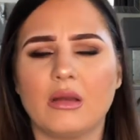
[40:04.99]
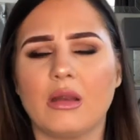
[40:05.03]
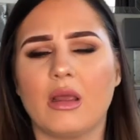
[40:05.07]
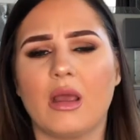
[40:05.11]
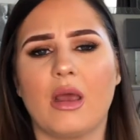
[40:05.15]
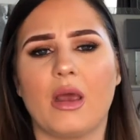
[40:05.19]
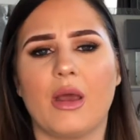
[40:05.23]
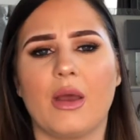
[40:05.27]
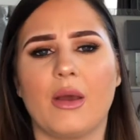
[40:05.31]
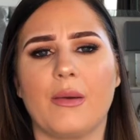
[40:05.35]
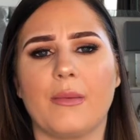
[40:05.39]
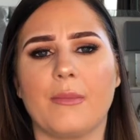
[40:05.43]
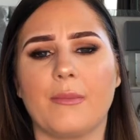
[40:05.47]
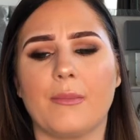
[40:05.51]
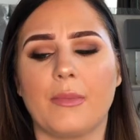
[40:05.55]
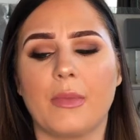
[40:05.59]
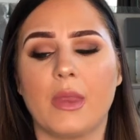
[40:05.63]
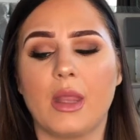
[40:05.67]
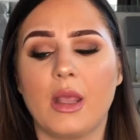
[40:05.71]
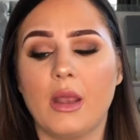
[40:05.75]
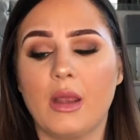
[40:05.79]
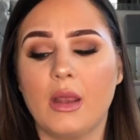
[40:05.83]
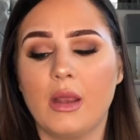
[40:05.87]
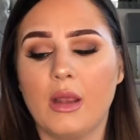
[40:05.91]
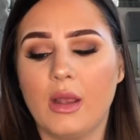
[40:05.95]
But
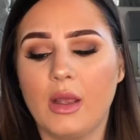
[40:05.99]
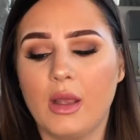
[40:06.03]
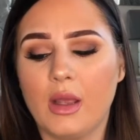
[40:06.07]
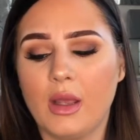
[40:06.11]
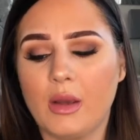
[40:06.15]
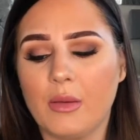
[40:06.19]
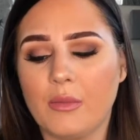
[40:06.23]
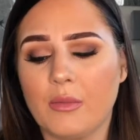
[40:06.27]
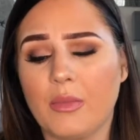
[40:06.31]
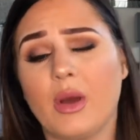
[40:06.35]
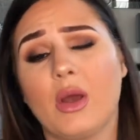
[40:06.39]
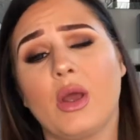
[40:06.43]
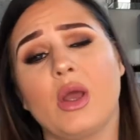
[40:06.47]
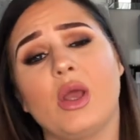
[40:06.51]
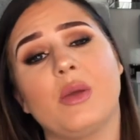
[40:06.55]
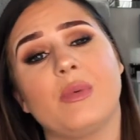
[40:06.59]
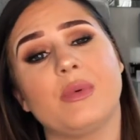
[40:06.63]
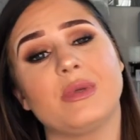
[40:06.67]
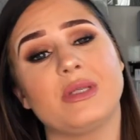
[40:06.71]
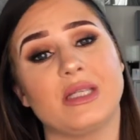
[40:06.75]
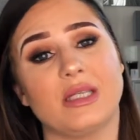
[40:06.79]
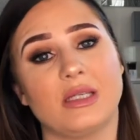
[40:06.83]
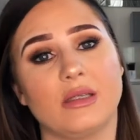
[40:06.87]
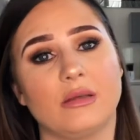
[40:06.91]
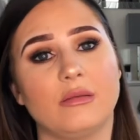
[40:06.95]
I
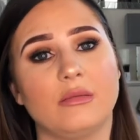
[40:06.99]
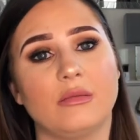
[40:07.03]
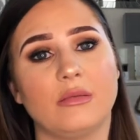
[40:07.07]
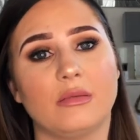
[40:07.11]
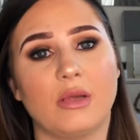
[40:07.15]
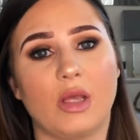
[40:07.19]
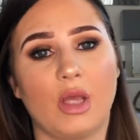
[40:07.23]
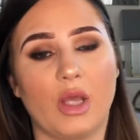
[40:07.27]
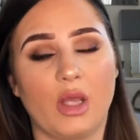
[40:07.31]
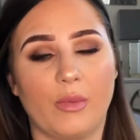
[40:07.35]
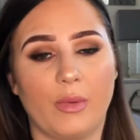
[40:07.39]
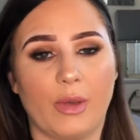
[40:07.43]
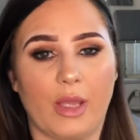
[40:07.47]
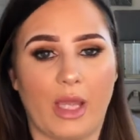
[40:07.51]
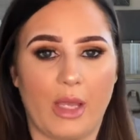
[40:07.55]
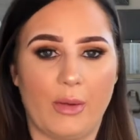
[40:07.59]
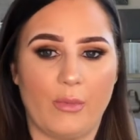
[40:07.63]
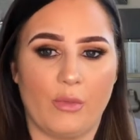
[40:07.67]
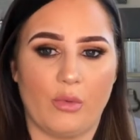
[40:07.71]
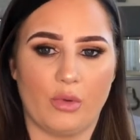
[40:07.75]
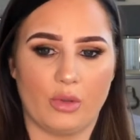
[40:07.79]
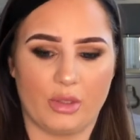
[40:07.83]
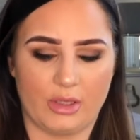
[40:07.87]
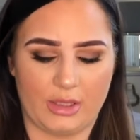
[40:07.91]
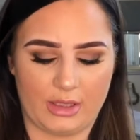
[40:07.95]
hope I didn't. I hope I
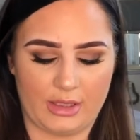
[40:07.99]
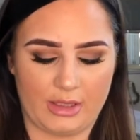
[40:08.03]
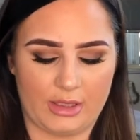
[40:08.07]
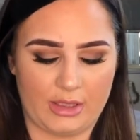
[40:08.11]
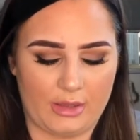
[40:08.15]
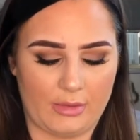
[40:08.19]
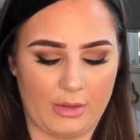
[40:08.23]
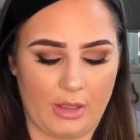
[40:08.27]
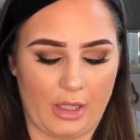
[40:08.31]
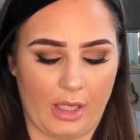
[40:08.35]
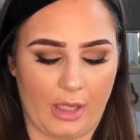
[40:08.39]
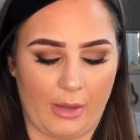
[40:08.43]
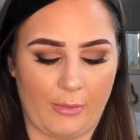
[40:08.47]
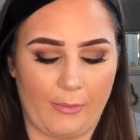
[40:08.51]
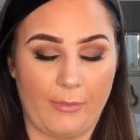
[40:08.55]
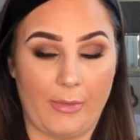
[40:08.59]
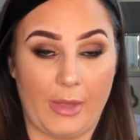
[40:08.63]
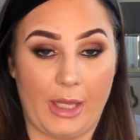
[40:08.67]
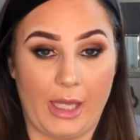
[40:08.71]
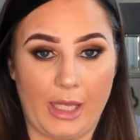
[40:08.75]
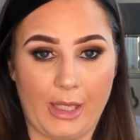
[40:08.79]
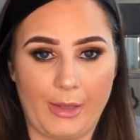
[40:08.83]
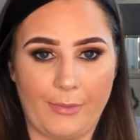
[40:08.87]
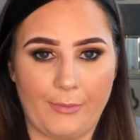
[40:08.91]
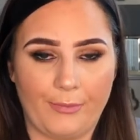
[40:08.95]
came across like
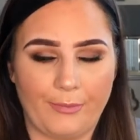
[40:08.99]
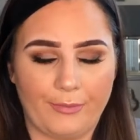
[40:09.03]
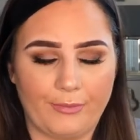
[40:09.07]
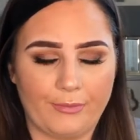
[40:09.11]
me.